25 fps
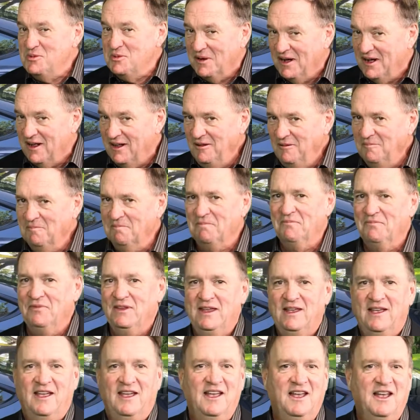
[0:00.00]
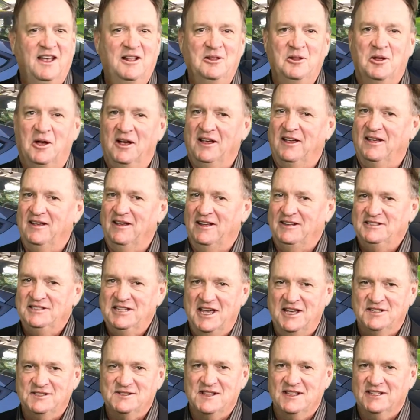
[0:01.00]
Well, look,
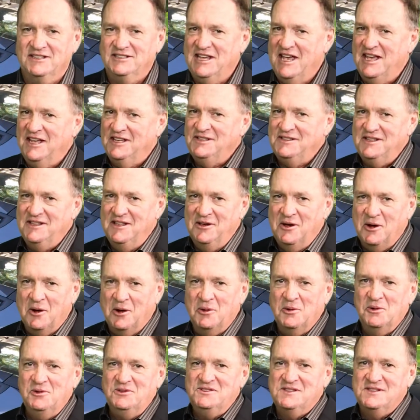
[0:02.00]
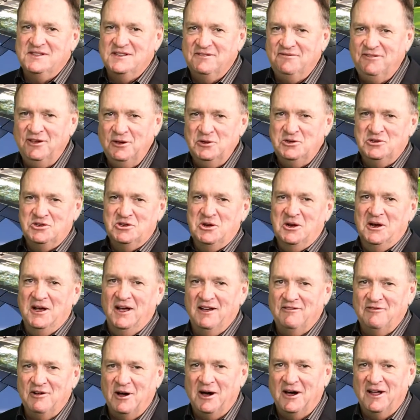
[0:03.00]
Tesla. Tesla owns the future
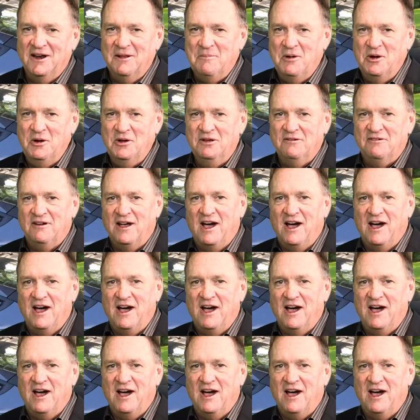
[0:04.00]
of automotive.